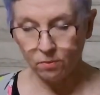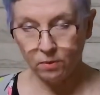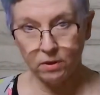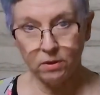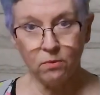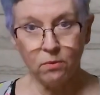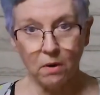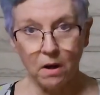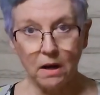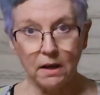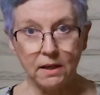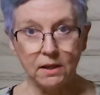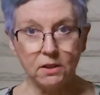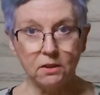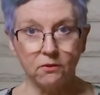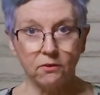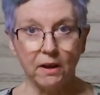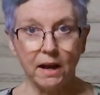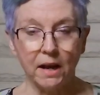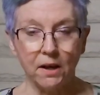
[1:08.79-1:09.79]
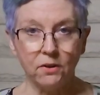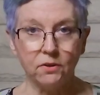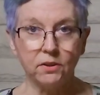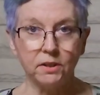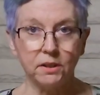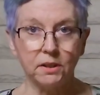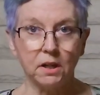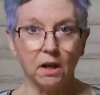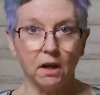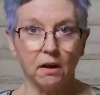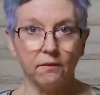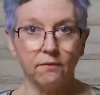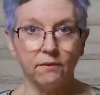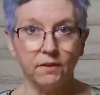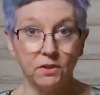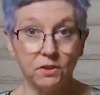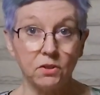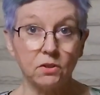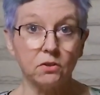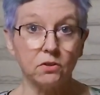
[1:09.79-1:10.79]
we're walking around in our
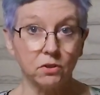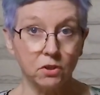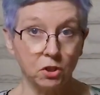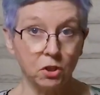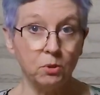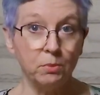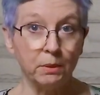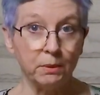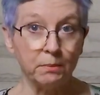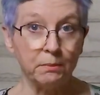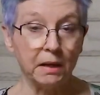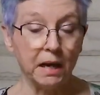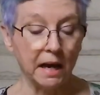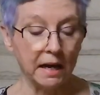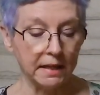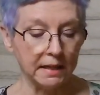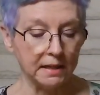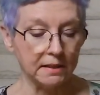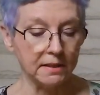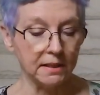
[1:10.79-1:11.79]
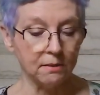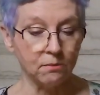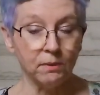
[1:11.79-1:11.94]
physical human bodies,